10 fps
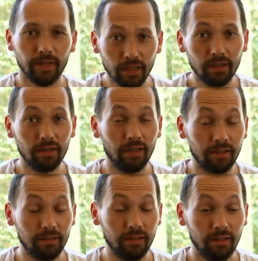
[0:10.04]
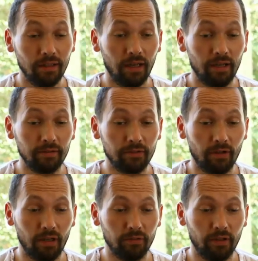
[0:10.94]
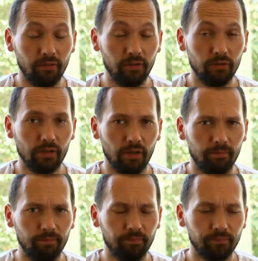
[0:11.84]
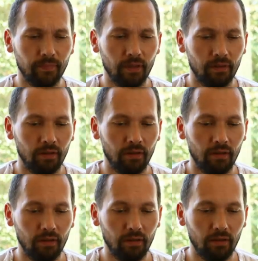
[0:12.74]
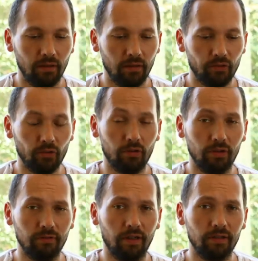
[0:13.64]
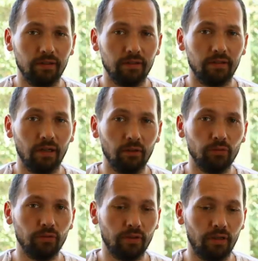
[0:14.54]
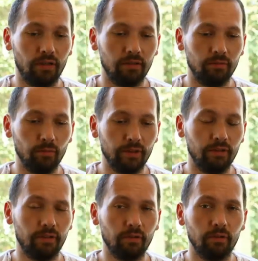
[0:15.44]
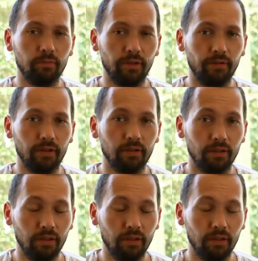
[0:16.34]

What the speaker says: Smeykal, and I will try to give you some short advices how to start with the circle breathing.